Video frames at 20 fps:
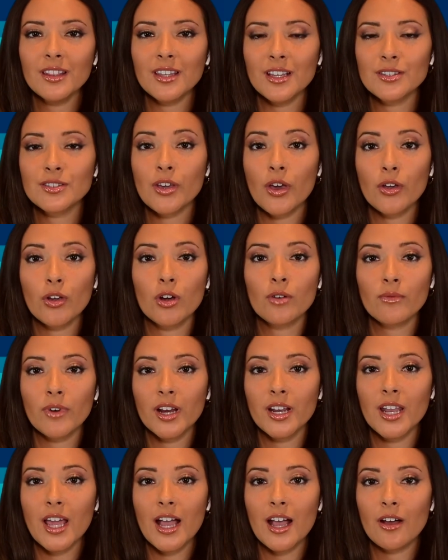that's going on
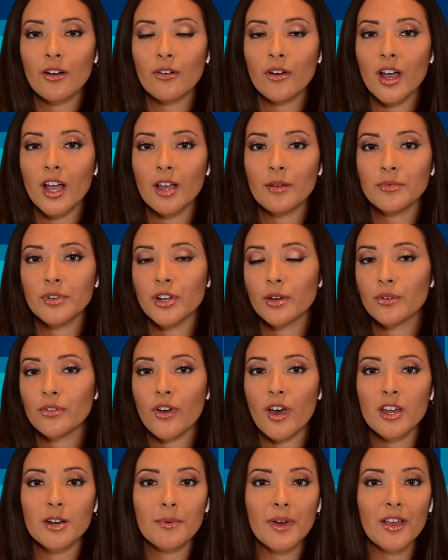right now, we've
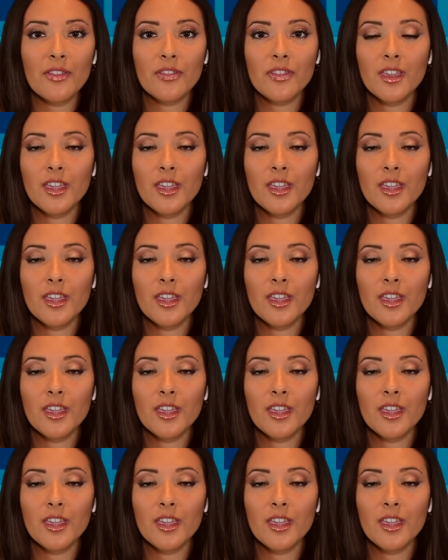heard about